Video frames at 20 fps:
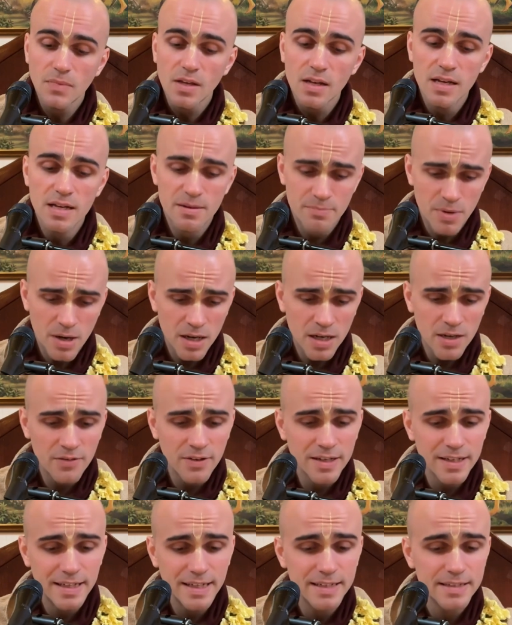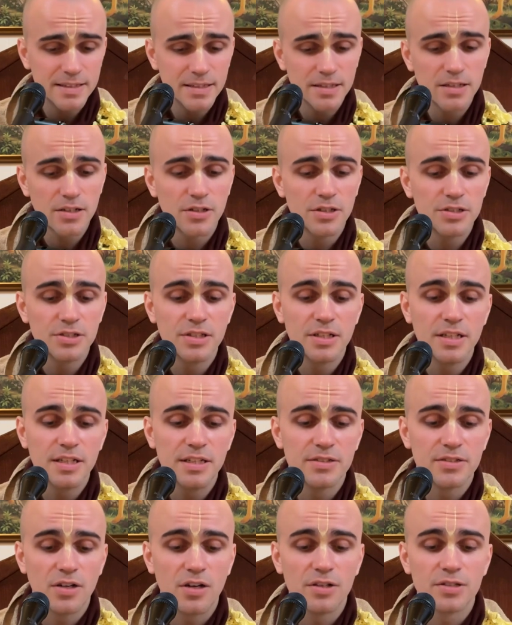In Bhagavad Gita, Krishna
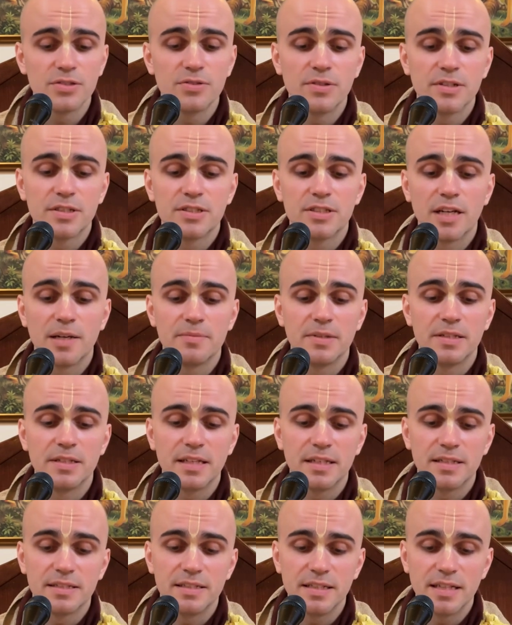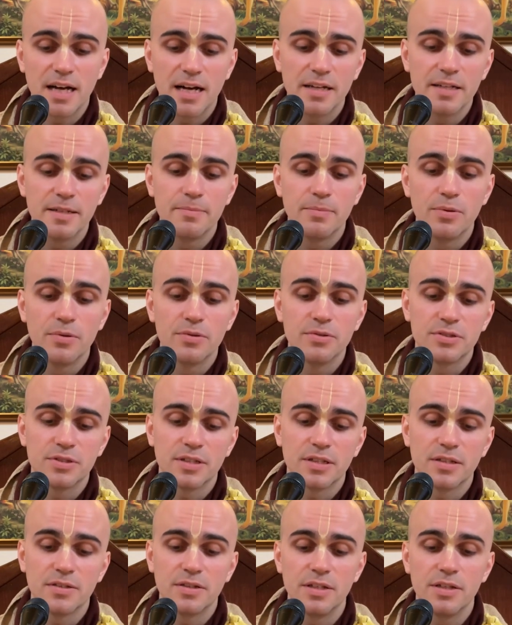is also accepted as the Adi
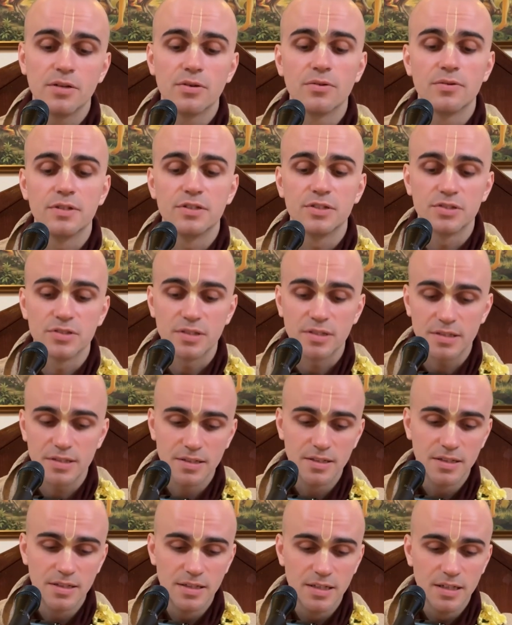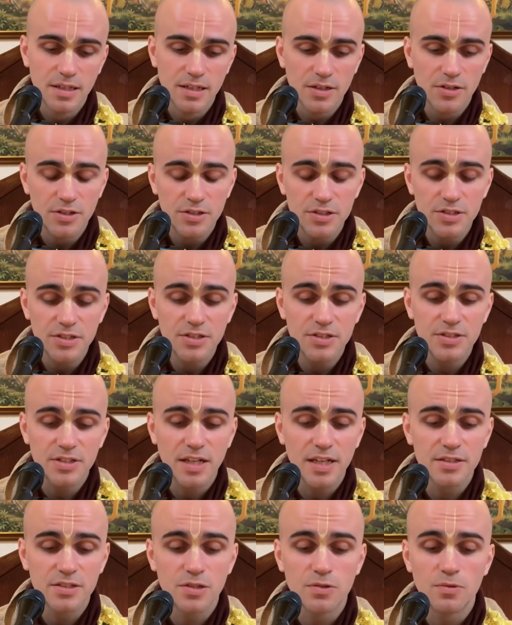Purusha, the original. Krishna
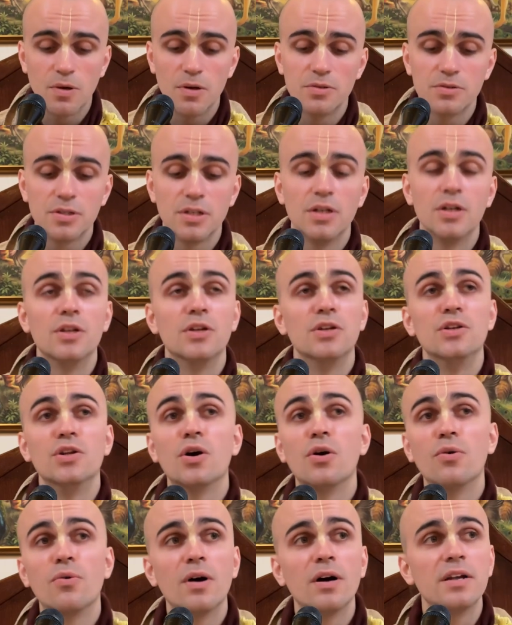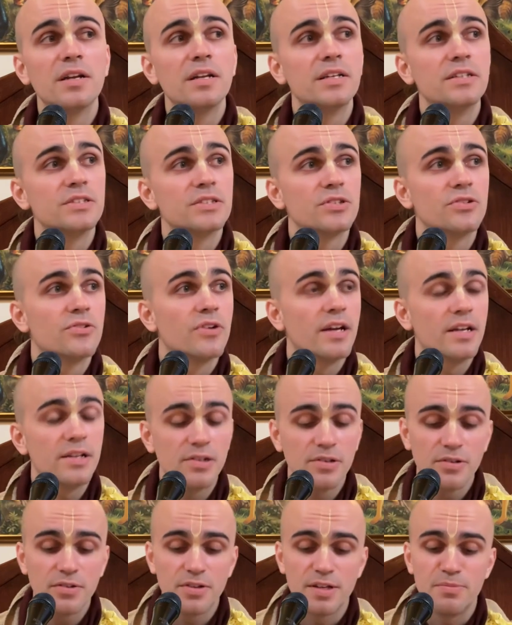says, quote, "No one is
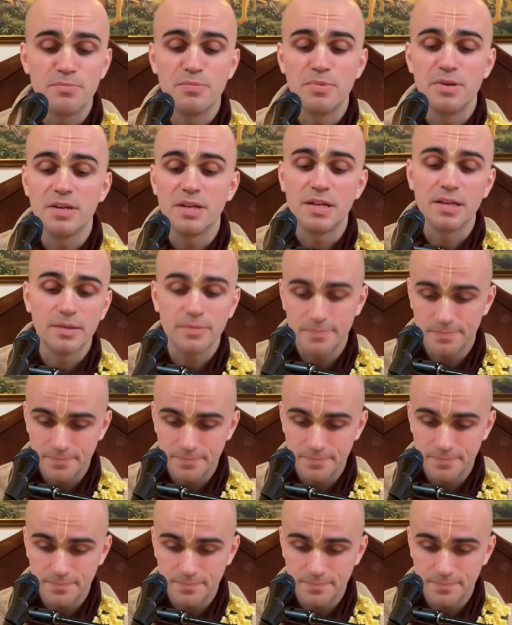greater than me."